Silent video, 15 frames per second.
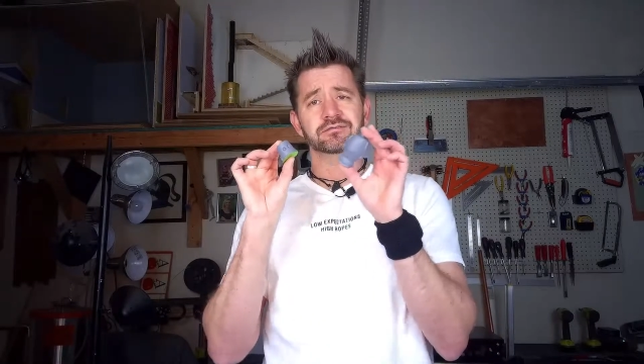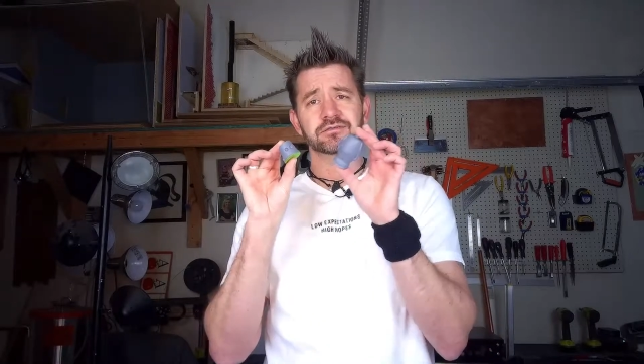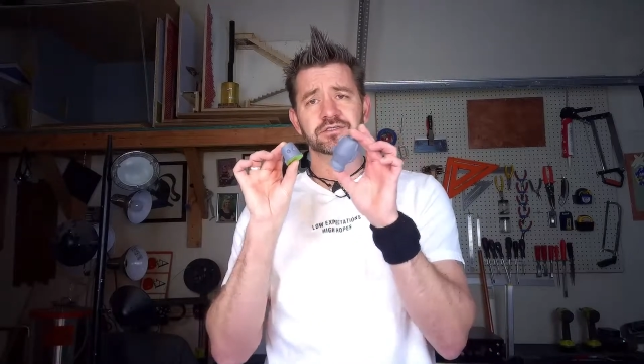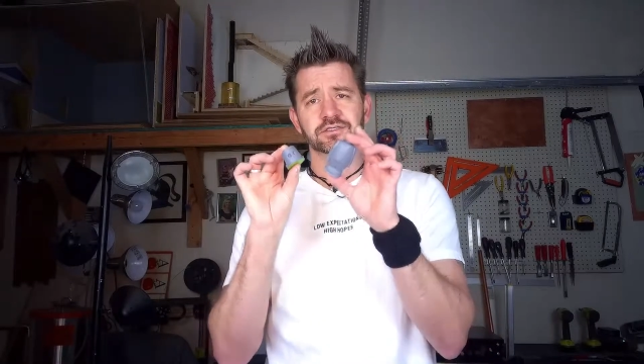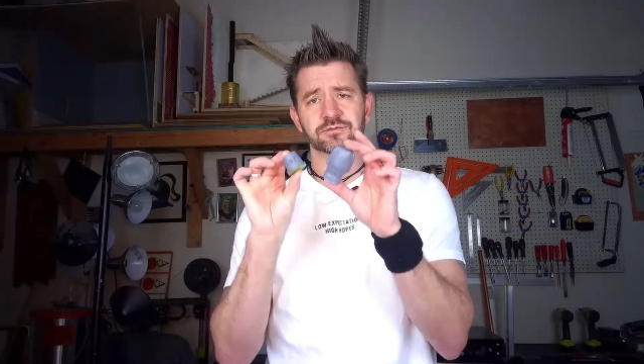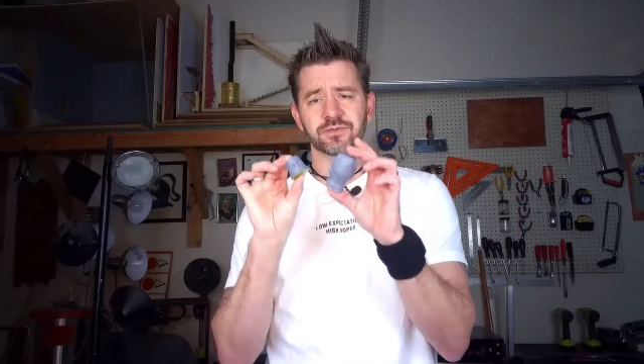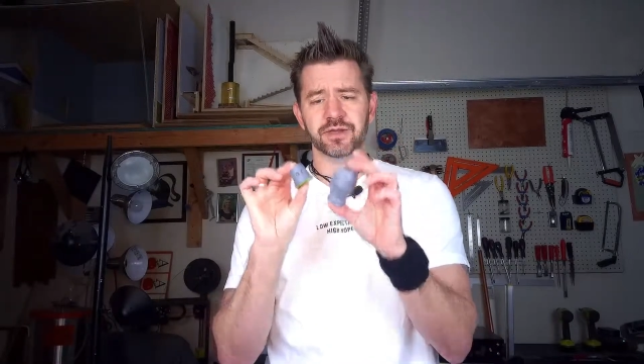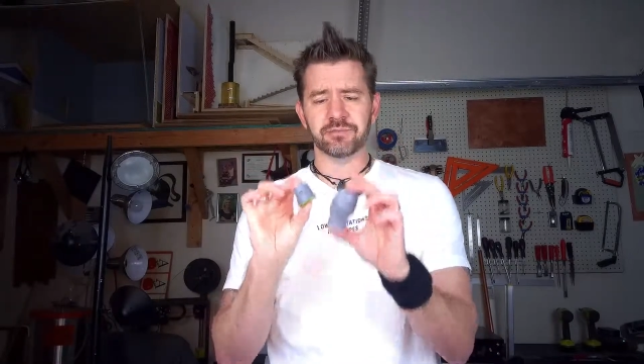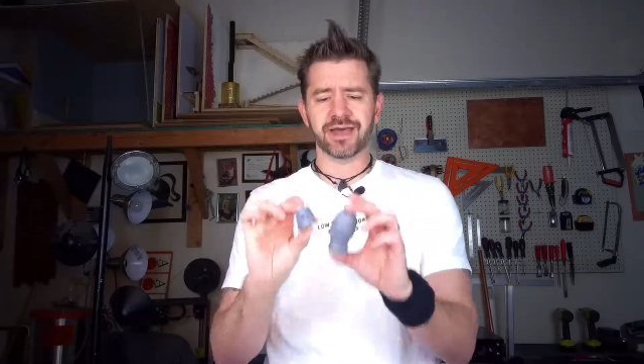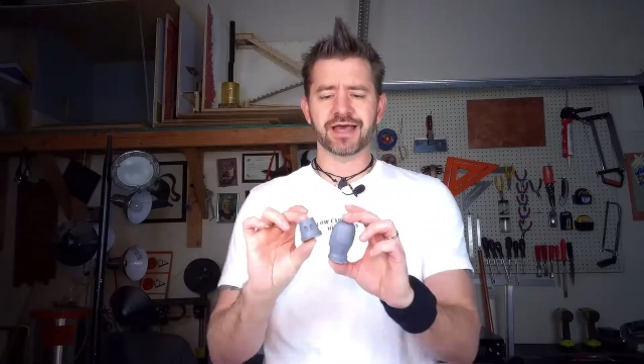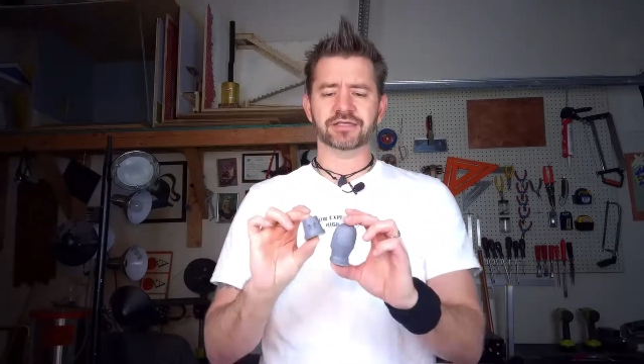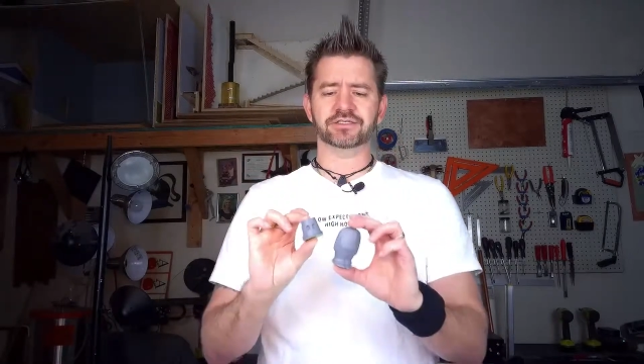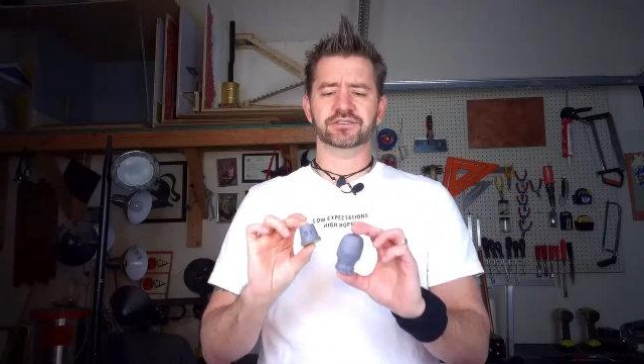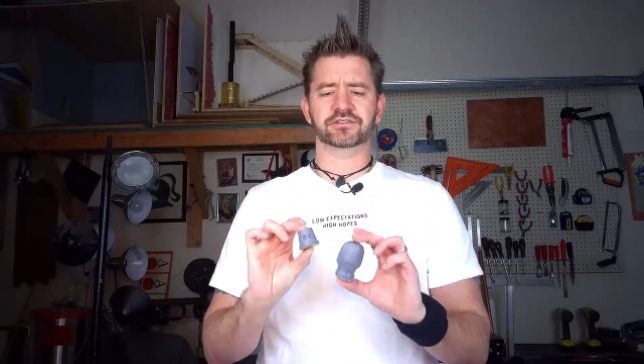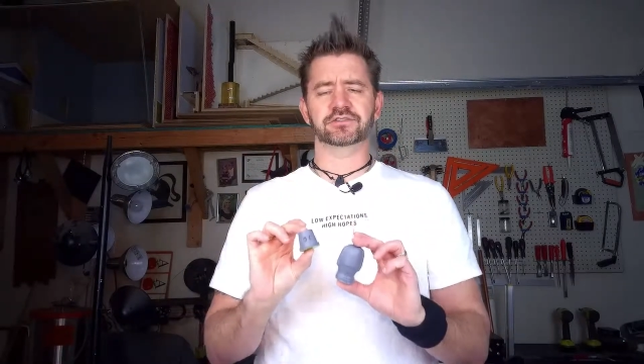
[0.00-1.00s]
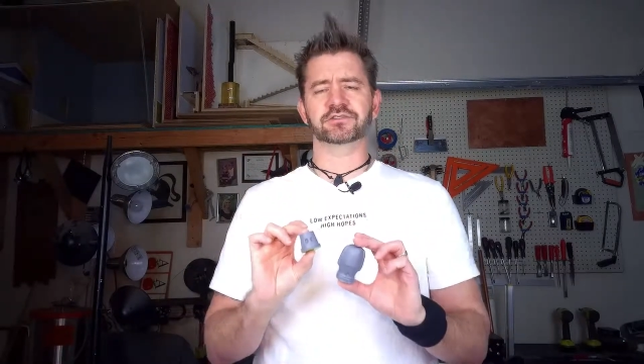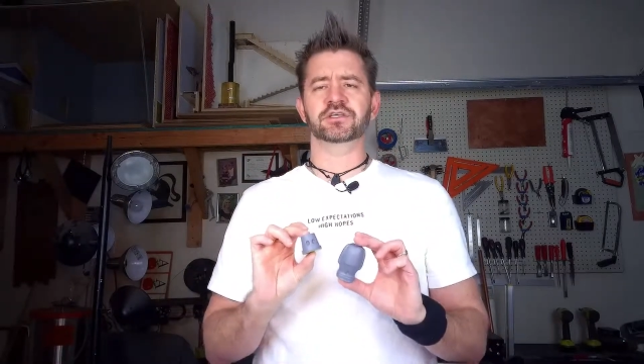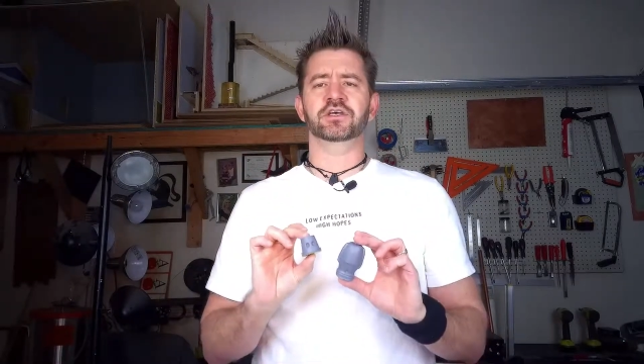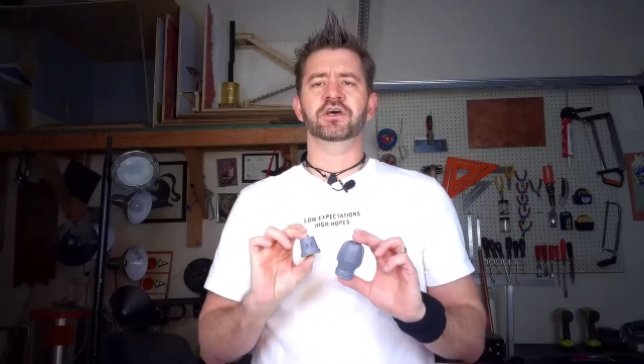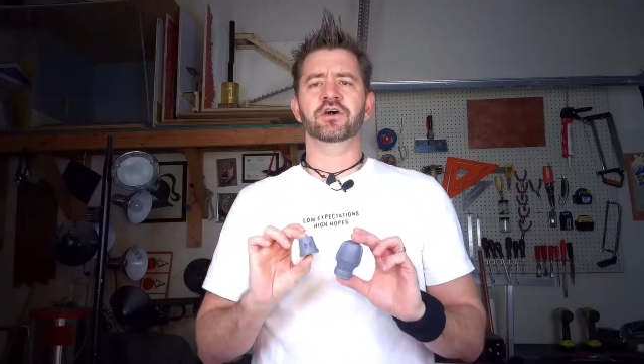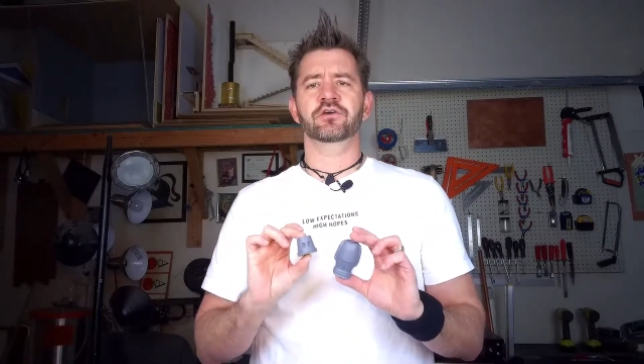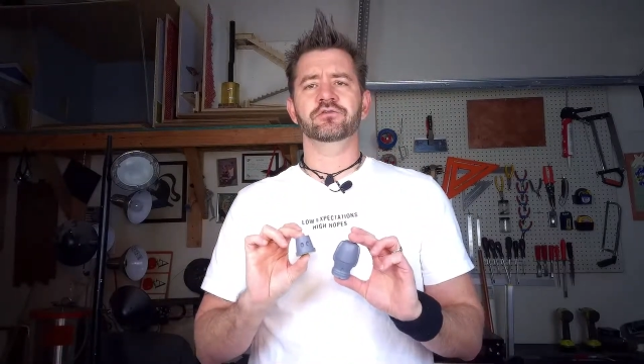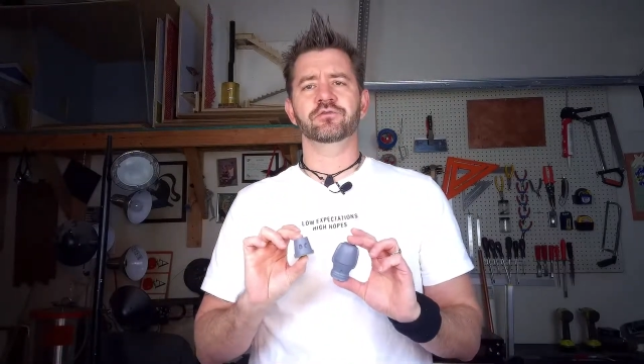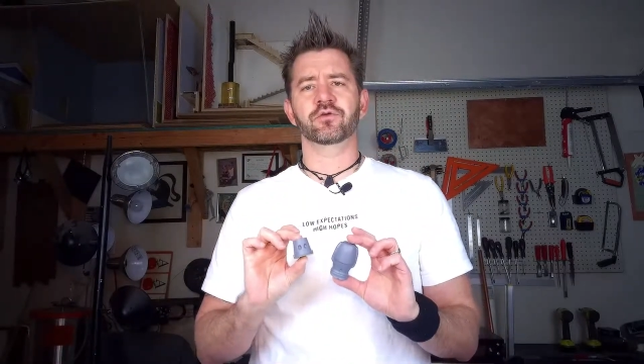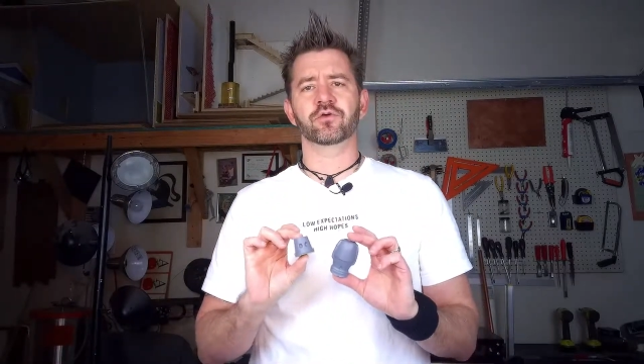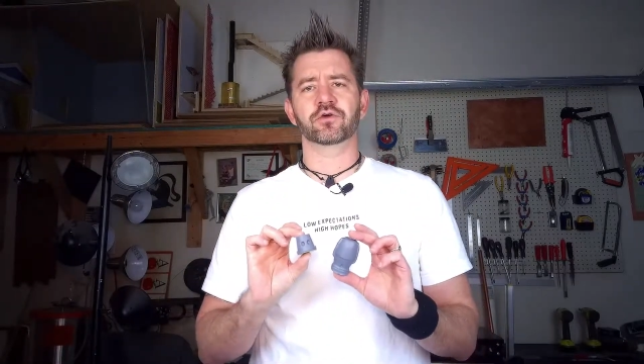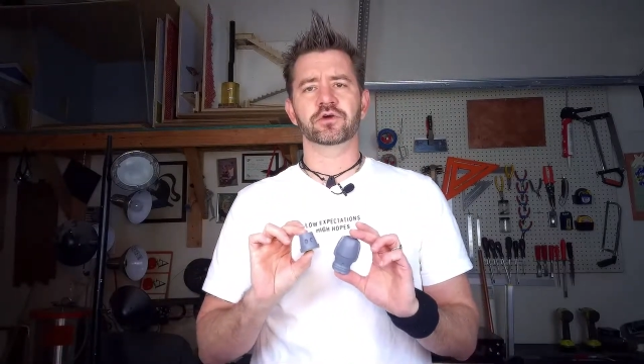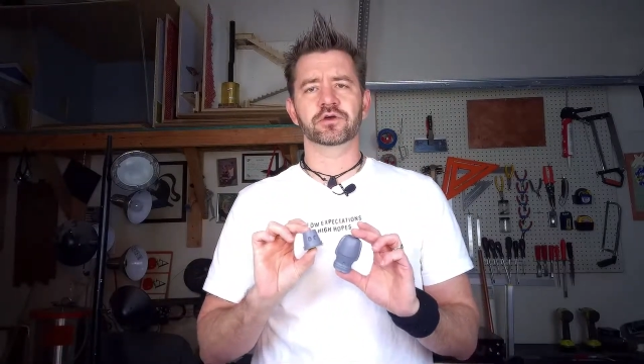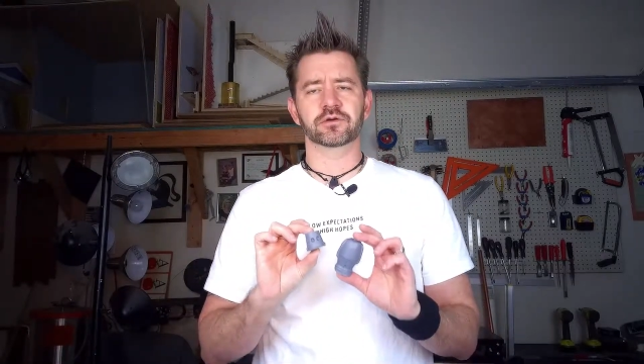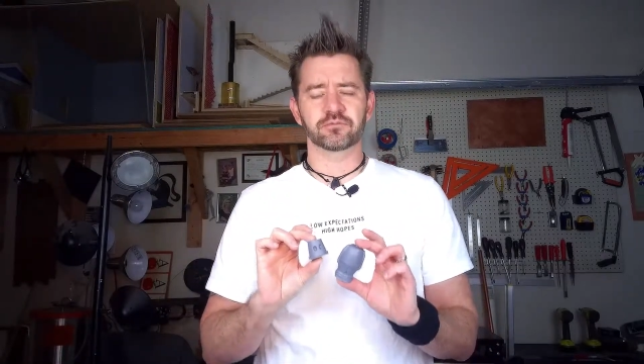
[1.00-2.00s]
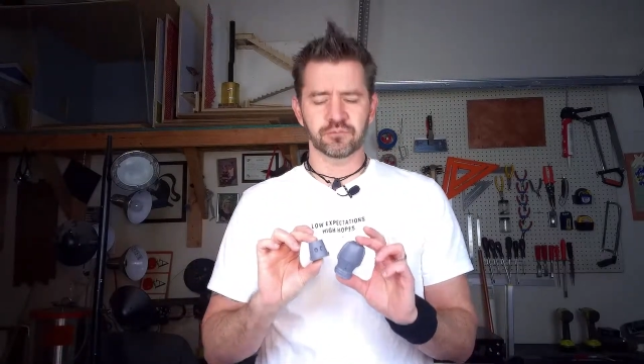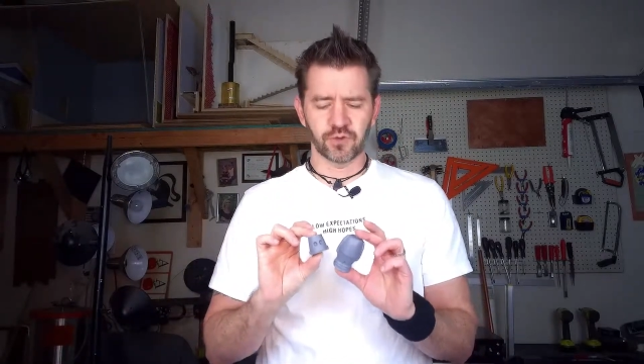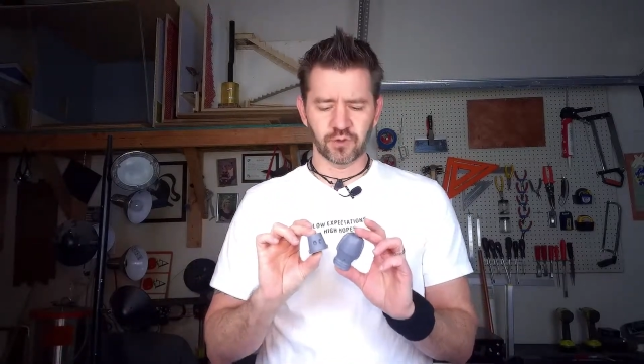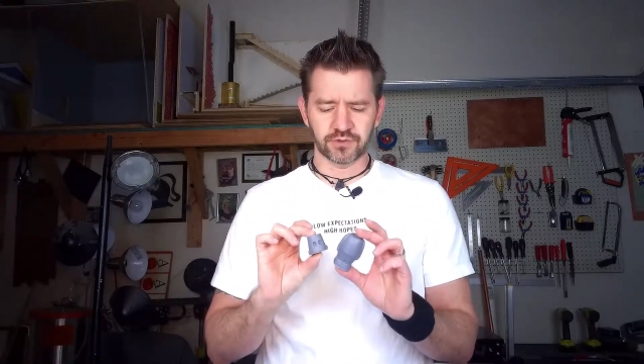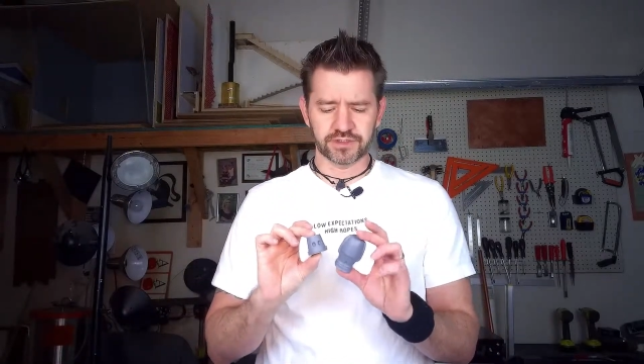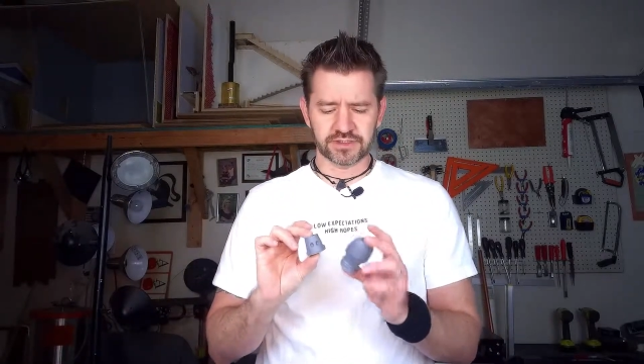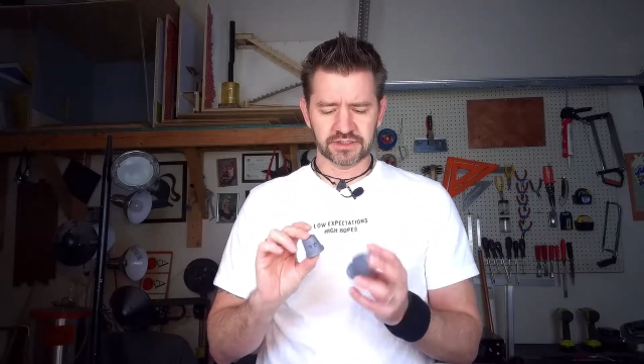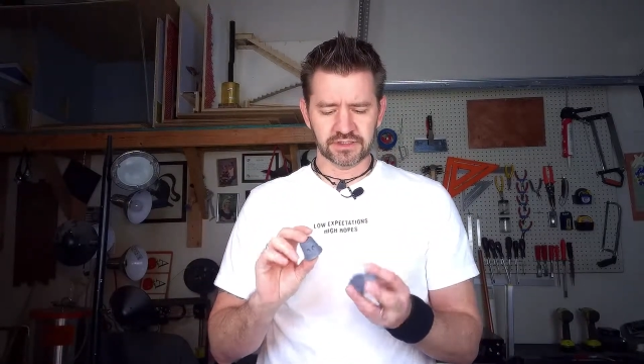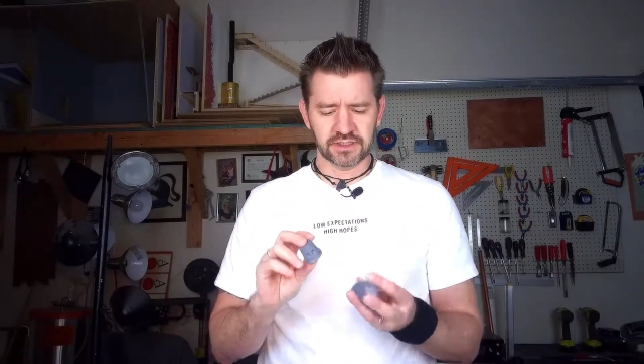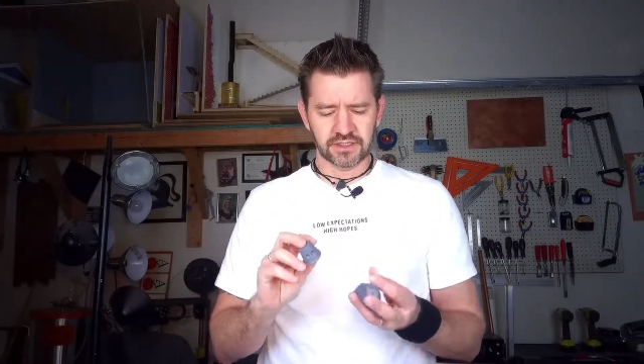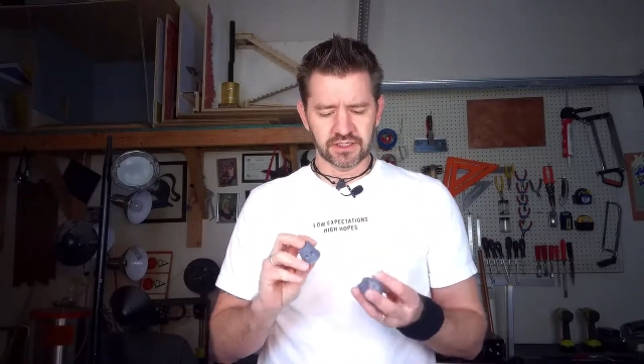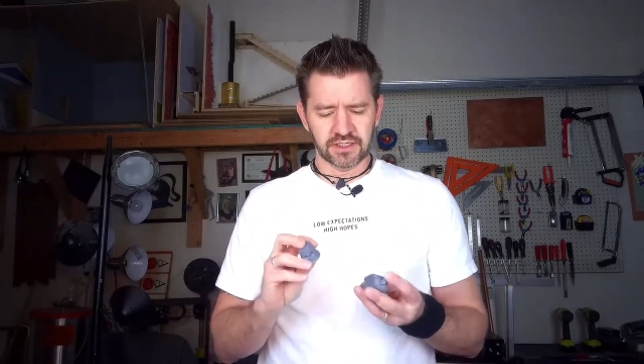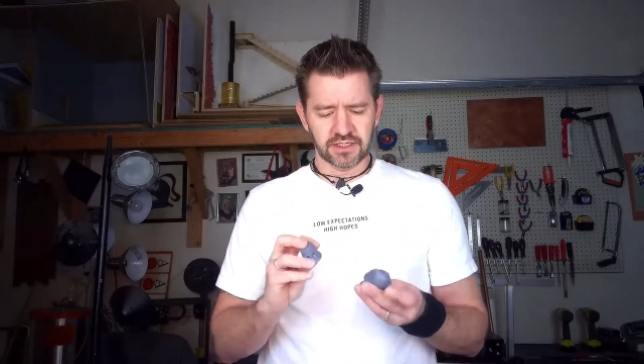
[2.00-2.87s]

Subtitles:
These are my masters for molding.